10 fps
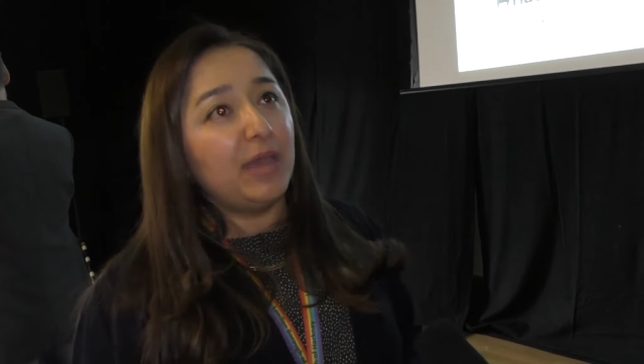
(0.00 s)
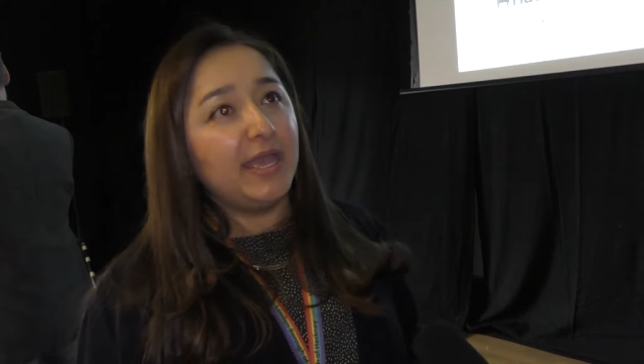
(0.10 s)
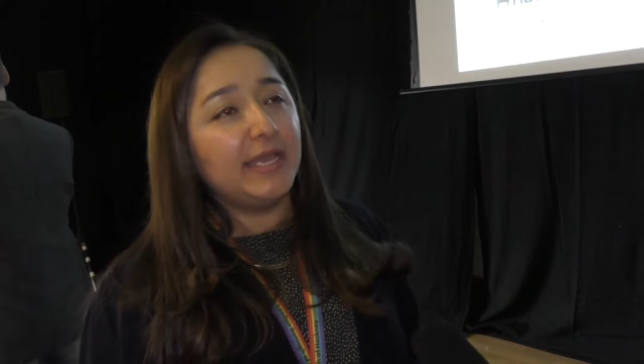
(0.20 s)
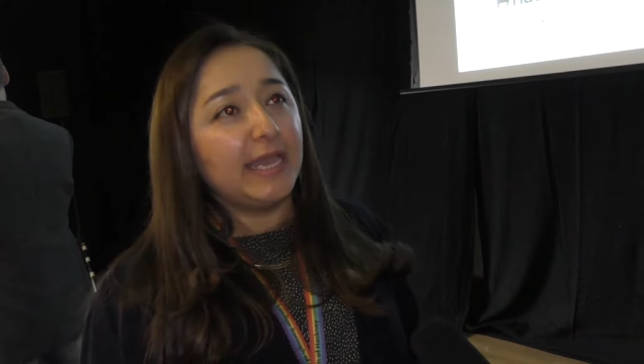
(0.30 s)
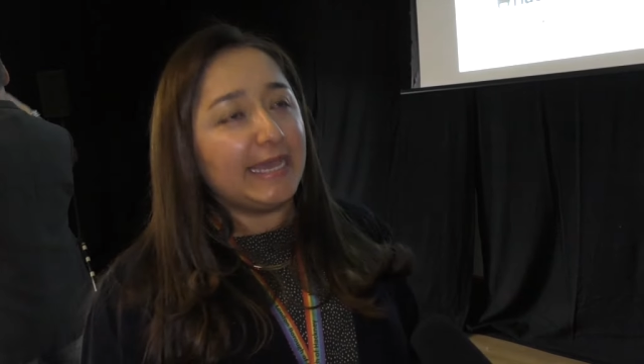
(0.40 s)

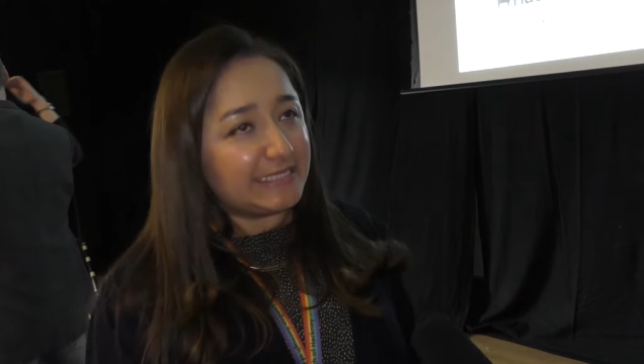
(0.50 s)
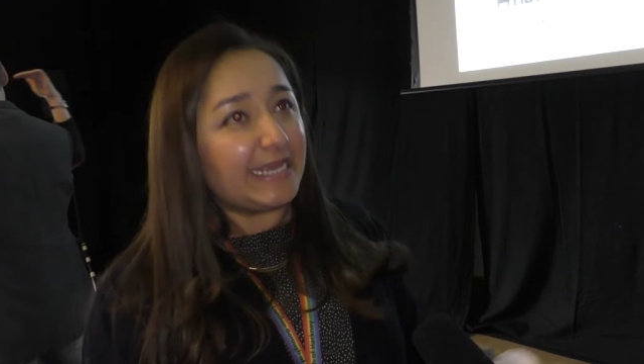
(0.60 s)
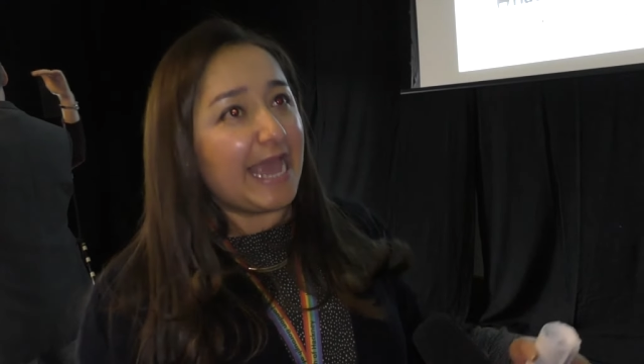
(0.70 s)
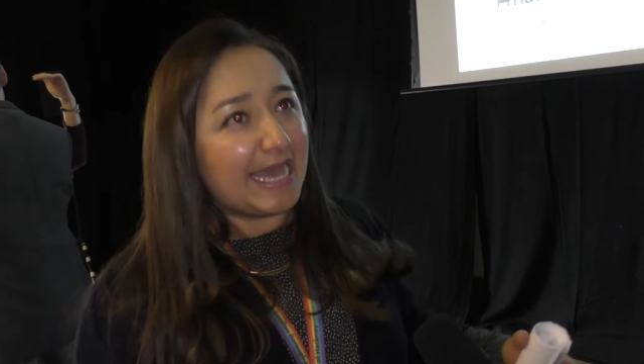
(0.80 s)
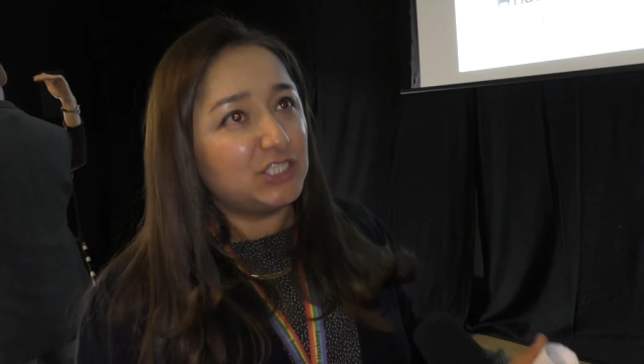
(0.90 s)
but
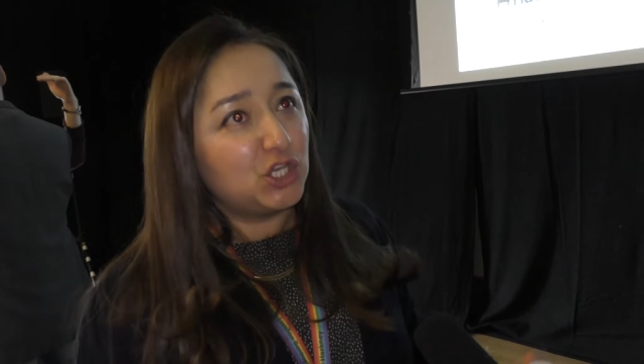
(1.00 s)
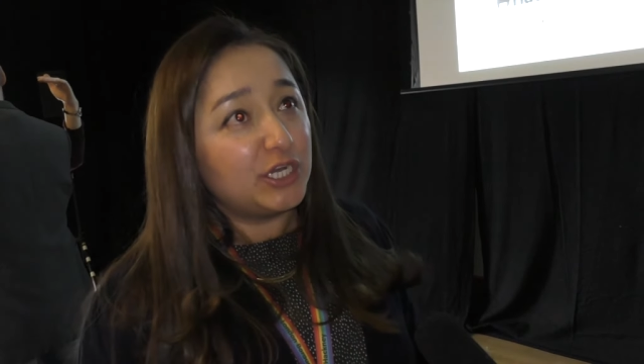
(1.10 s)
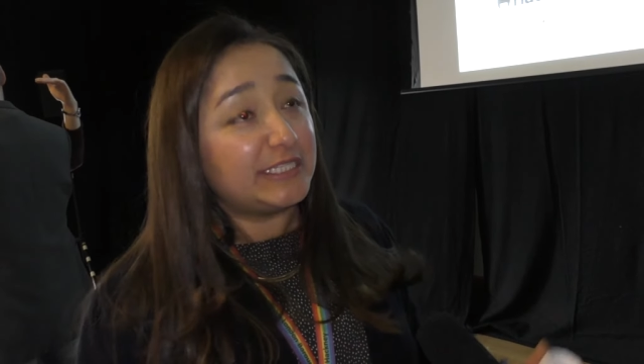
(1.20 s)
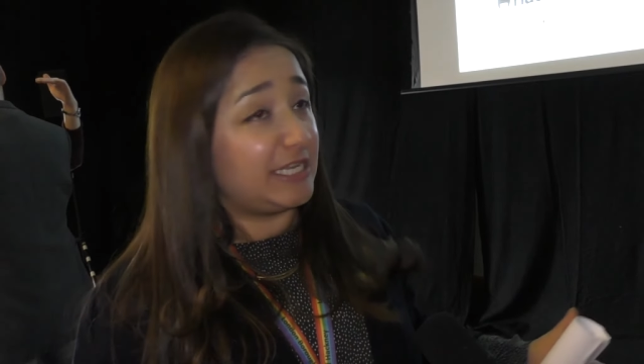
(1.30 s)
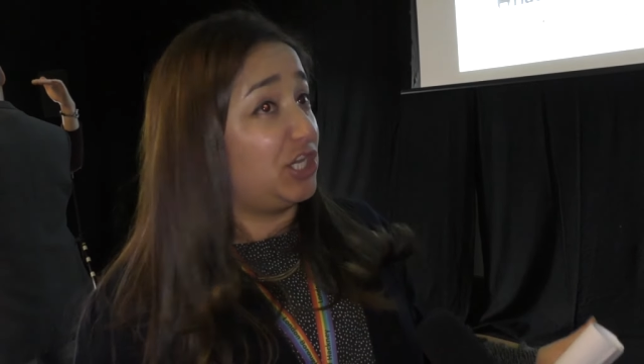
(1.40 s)
is it as
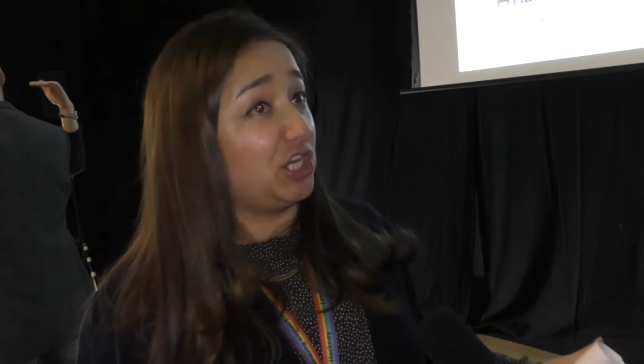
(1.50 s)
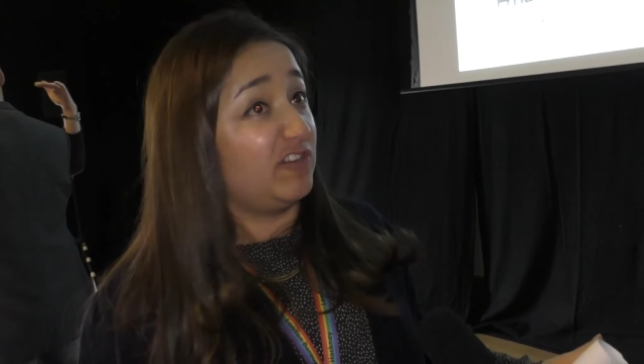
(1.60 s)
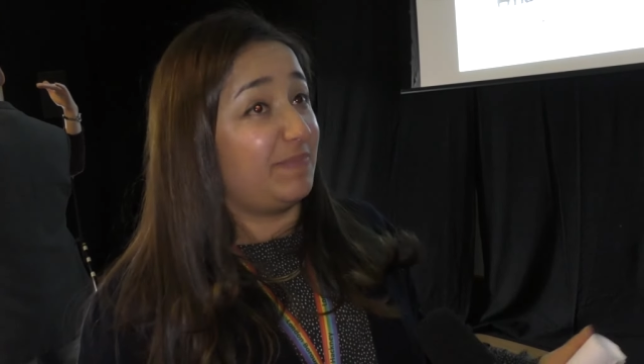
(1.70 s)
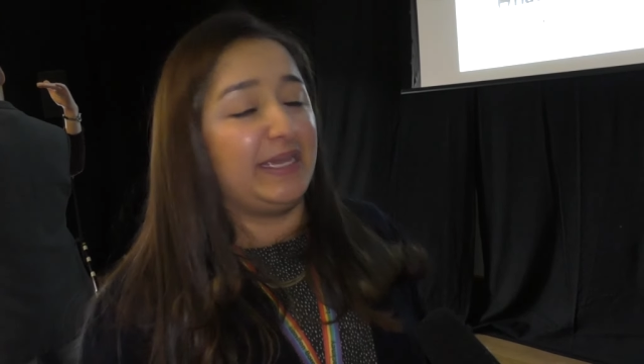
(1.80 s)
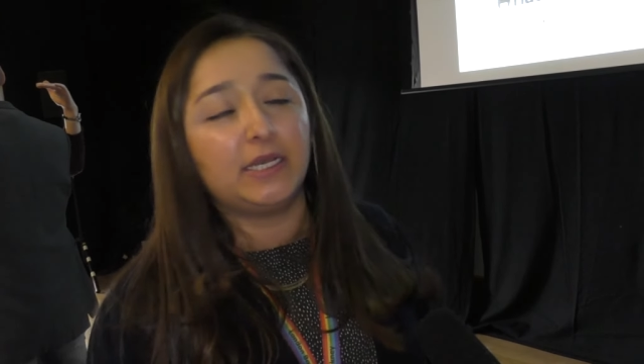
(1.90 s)
good as it
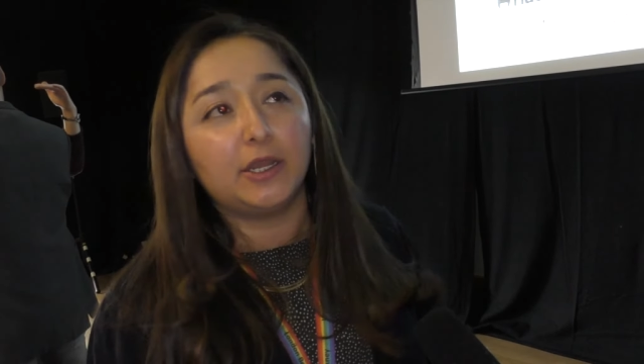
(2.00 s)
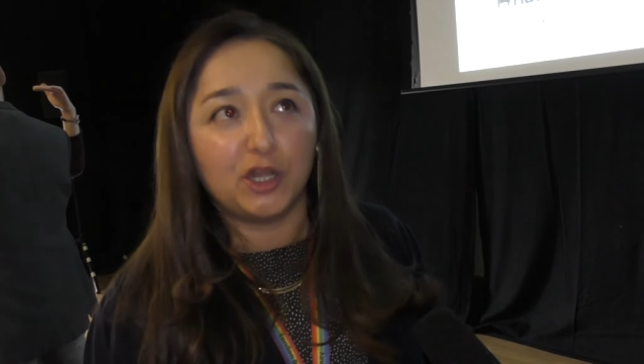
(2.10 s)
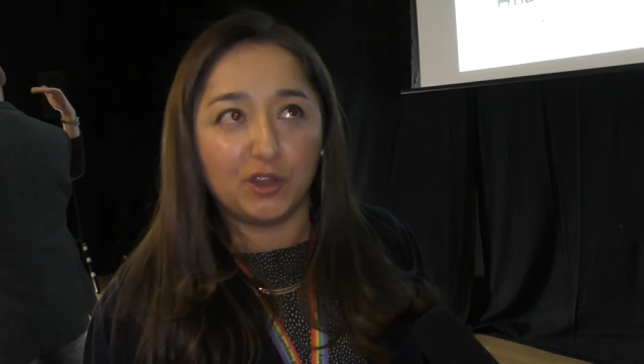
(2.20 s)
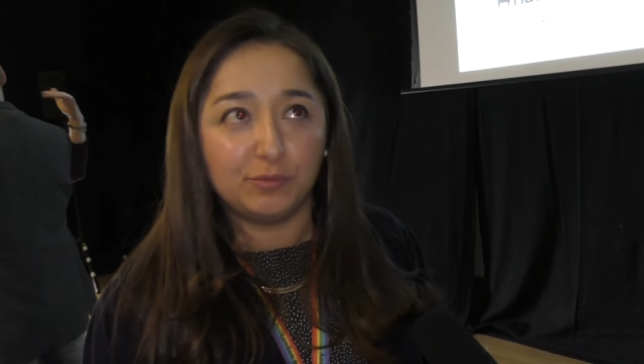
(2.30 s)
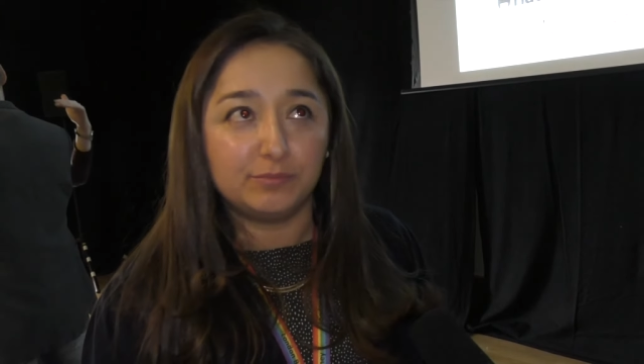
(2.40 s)
could have been?
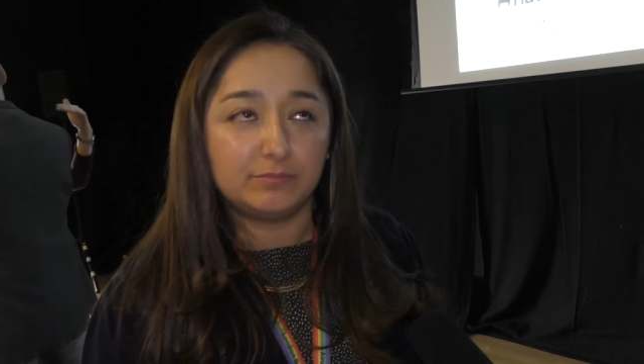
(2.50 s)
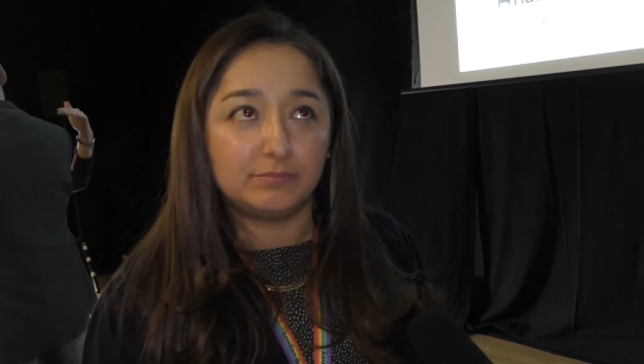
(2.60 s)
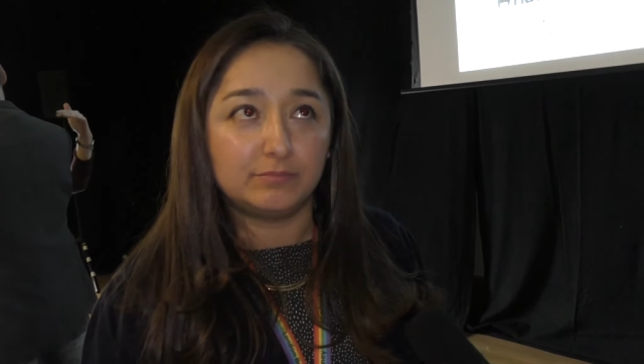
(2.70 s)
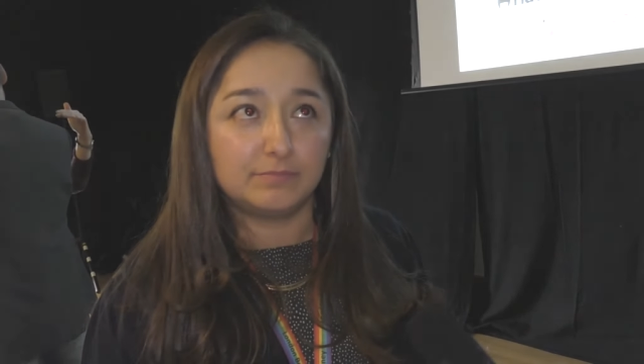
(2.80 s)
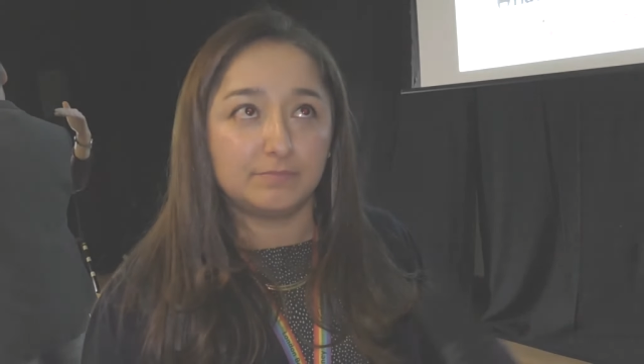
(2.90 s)
No.